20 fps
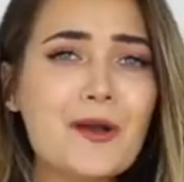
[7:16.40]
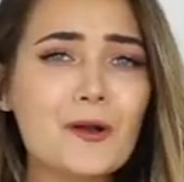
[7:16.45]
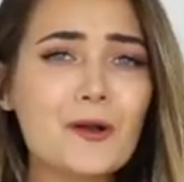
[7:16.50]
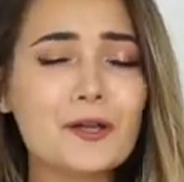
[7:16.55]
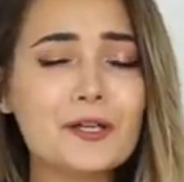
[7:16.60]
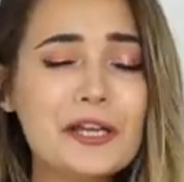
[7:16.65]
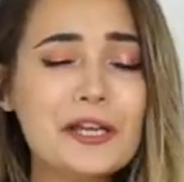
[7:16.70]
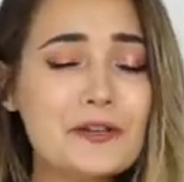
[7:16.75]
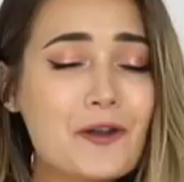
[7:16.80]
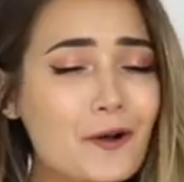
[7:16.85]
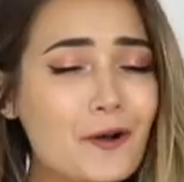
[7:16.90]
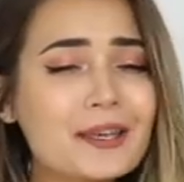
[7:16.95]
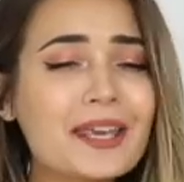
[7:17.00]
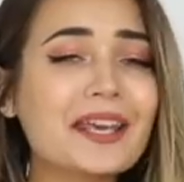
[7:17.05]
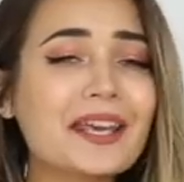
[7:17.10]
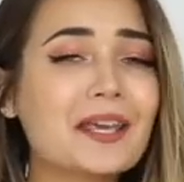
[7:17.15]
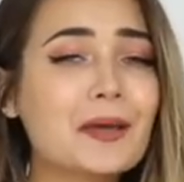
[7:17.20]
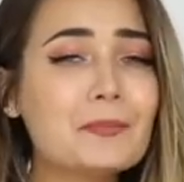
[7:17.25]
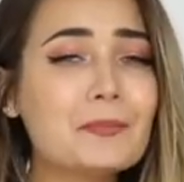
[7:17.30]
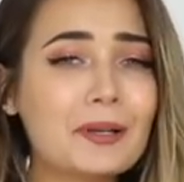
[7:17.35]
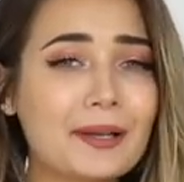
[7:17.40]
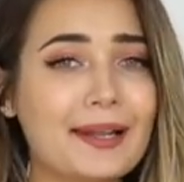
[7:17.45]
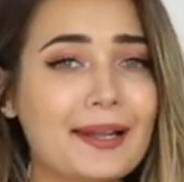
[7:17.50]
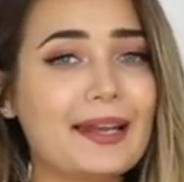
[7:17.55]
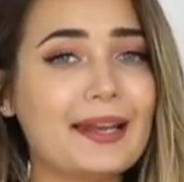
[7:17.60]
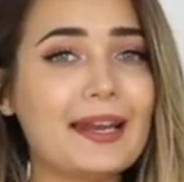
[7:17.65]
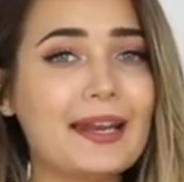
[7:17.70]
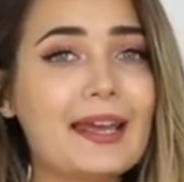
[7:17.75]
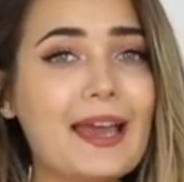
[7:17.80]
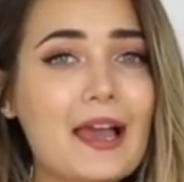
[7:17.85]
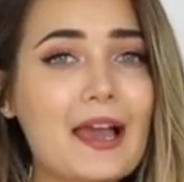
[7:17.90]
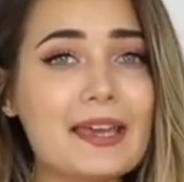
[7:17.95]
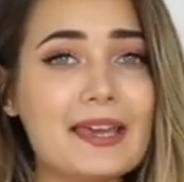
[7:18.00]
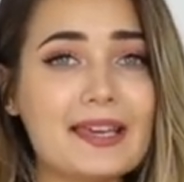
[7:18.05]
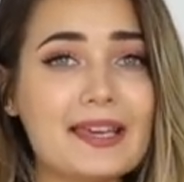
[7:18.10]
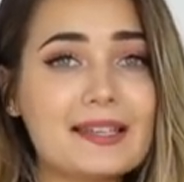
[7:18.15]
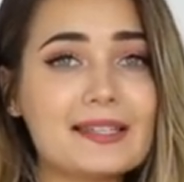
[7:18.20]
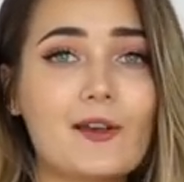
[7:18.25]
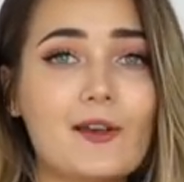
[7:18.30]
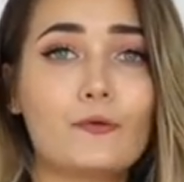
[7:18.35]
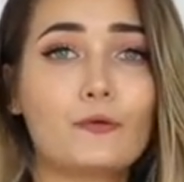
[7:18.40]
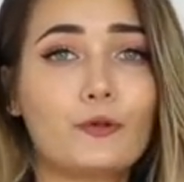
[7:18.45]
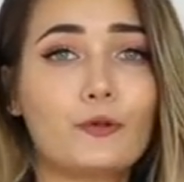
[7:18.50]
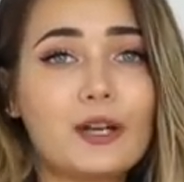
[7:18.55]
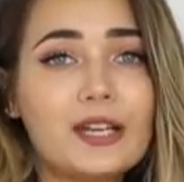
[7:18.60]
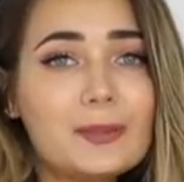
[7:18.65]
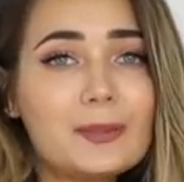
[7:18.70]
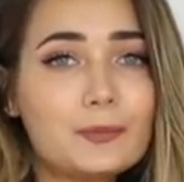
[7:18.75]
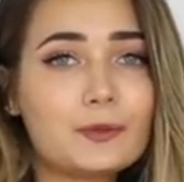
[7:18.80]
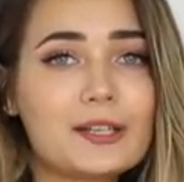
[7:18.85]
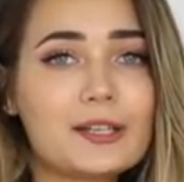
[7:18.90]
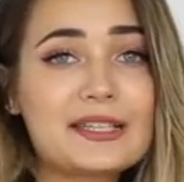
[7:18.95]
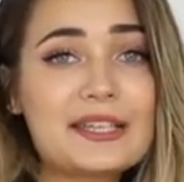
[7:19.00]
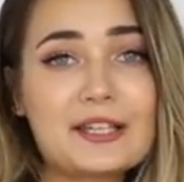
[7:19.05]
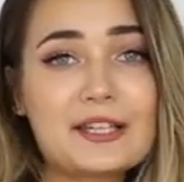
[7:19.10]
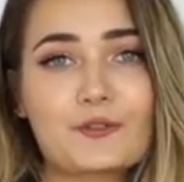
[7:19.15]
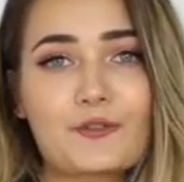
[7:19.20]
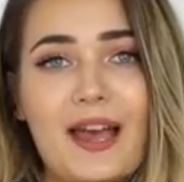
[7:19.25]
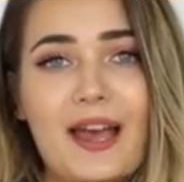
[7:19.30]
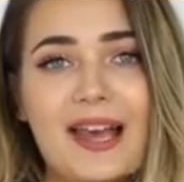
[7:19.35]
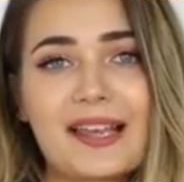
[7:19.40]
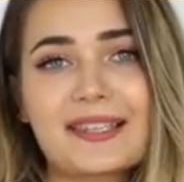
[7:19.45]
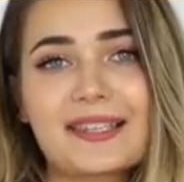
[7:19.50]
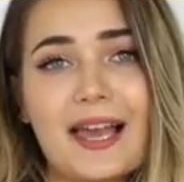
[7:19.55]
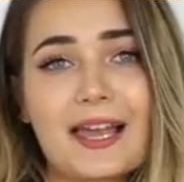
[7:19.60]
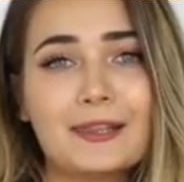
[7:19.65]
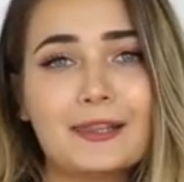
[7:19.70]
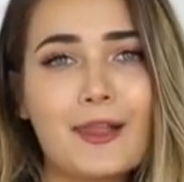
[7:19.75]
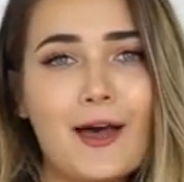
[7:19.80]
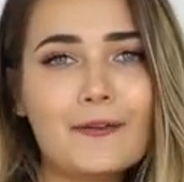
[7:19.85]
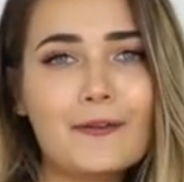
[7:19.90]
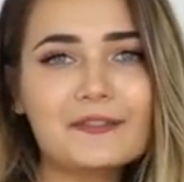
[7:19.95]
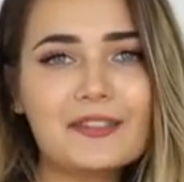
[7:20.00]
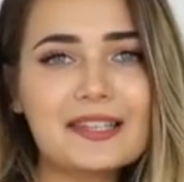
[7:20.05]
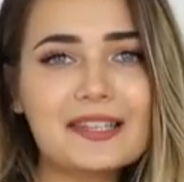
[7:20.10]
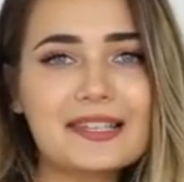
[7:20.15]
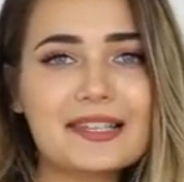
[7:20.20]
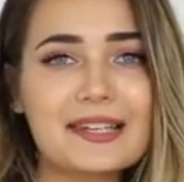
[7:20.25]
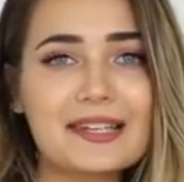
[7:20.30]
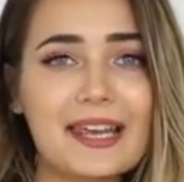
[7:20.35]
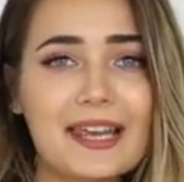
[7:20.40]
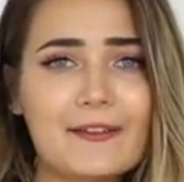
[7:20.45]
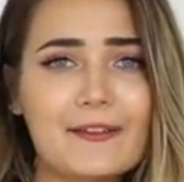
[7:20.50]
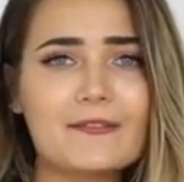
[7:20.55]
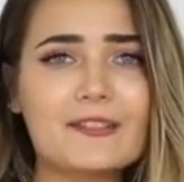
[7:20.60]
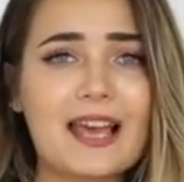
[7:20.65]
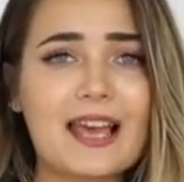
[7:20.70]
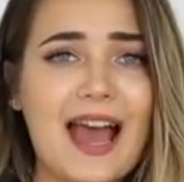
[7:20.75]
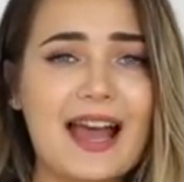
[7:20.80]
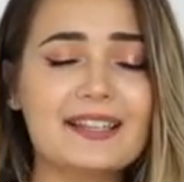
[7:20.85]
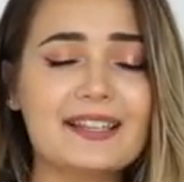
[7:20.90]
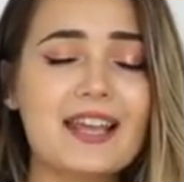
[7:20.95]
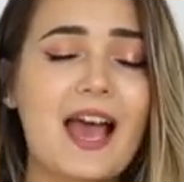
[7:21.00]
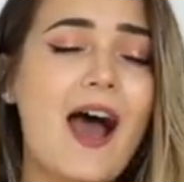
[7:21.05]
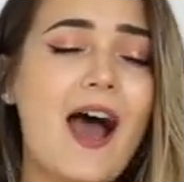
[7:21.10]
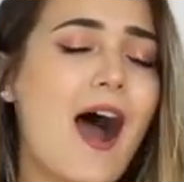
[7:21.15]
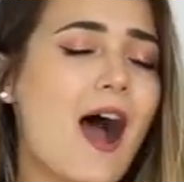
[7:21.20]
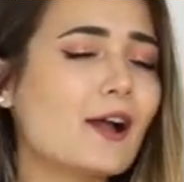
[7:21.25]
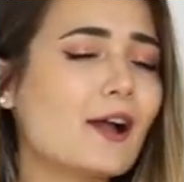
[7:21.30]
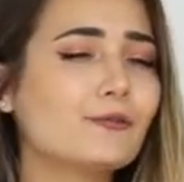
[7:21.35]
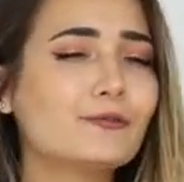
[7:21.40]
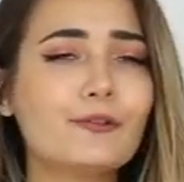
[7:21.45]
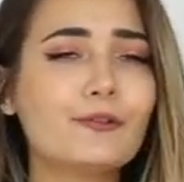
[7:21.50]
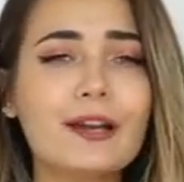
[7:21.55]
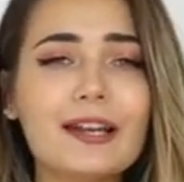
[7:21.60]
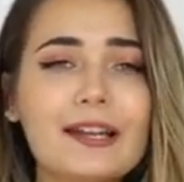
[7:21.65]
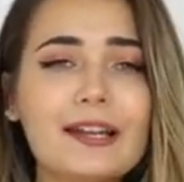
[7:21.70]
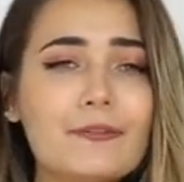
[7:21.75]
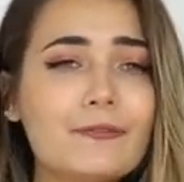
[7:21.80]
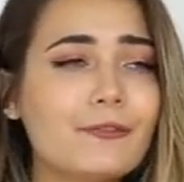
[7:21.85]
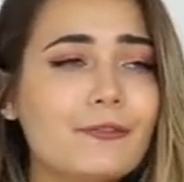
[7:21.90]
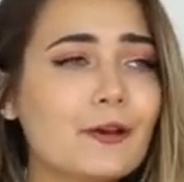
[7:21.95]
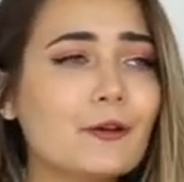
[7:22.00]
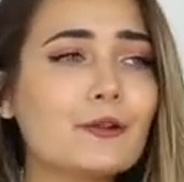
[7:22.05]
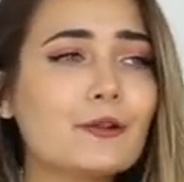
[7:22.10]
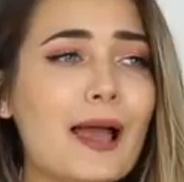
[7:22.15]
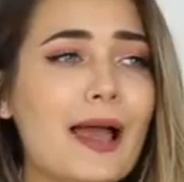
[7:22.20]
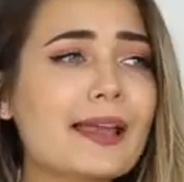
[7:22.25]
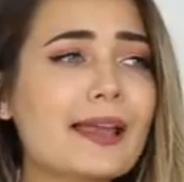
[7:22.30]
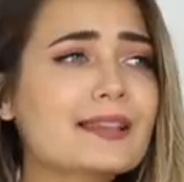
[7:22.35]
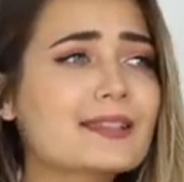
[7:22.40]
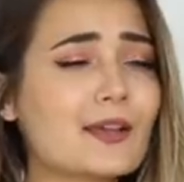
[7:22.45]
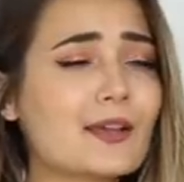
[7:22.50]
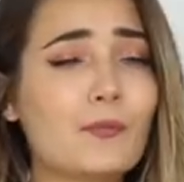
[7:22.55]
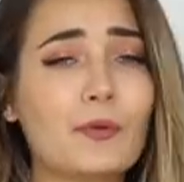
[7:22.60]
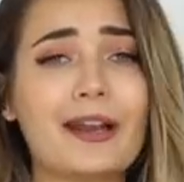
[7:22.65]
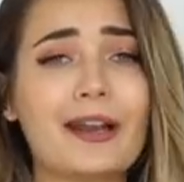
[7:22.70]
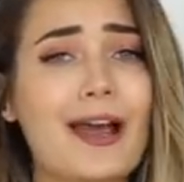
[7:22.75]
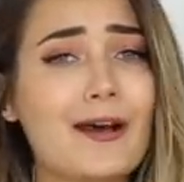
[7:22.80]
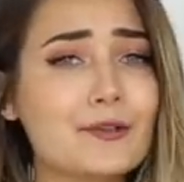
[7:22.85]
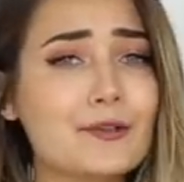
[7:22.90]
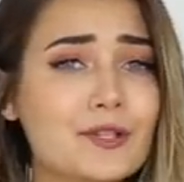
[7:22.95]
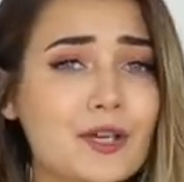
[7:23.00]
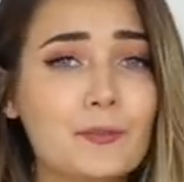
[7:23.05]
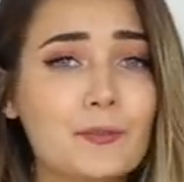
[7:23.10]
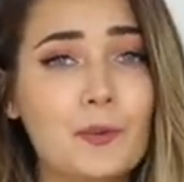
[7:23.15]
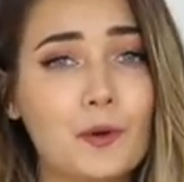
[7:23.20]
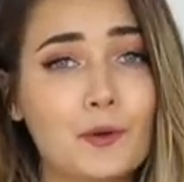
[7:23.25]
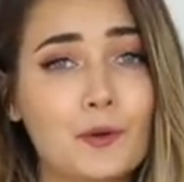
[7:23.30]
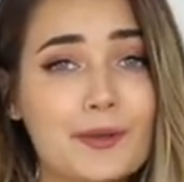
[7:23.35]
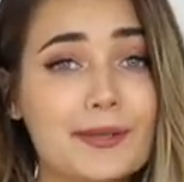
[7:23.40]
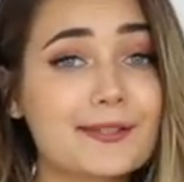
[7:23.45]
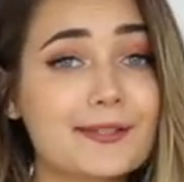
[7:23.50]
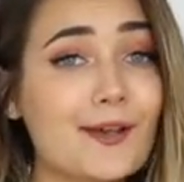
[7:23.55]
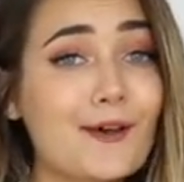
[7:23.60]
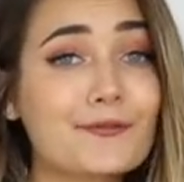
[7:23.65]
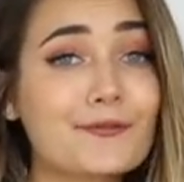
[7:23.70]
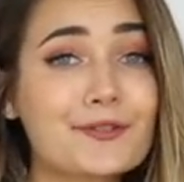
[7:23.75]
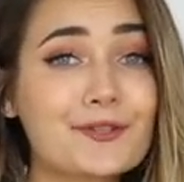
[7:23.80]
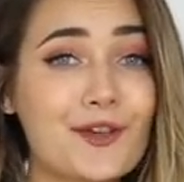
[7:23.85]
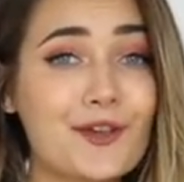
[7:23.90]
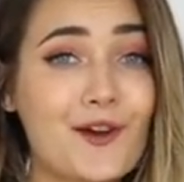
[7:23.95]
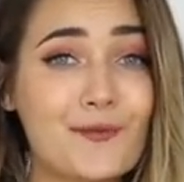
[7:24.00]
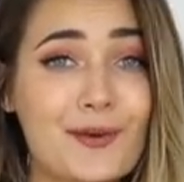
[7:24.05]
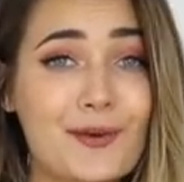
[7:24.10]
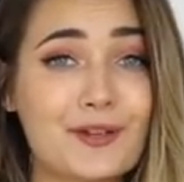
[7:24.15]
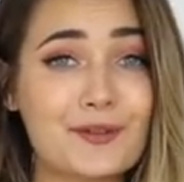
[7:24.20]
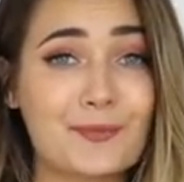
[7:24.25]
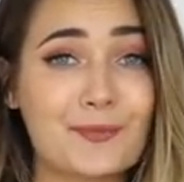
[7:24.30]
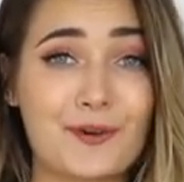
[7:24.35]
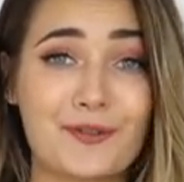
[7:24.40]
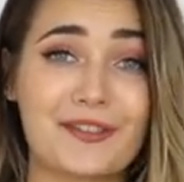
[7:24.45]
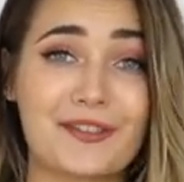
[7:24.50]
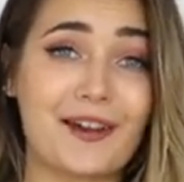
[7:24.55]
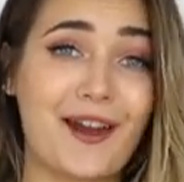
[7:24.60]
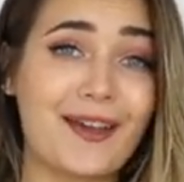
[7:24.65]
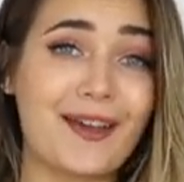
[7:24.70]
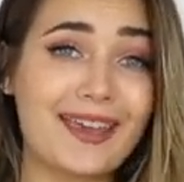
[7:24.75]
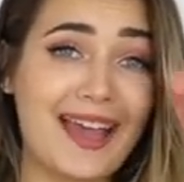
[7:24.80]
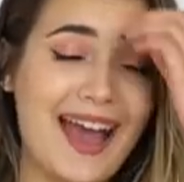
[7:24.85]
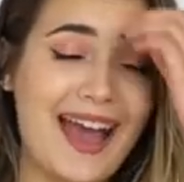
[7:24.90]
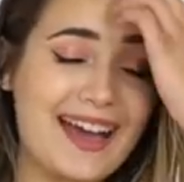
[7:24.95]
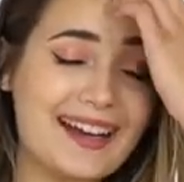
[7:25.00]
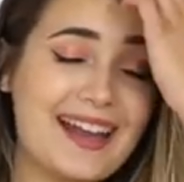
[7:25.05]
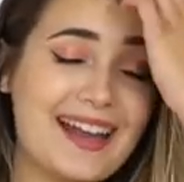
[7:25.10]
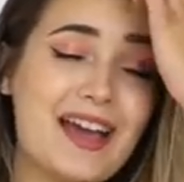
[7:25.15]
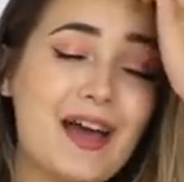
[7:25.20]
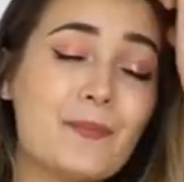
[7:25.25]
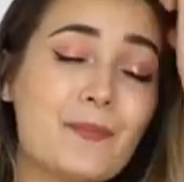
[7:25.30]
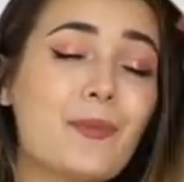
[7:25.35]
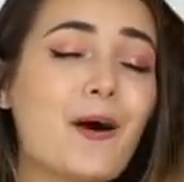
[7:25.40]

not gonna knock it completely. It is a really pretty dress. I love the sleeves and I really feel like someone else could pull this off so much more than I can.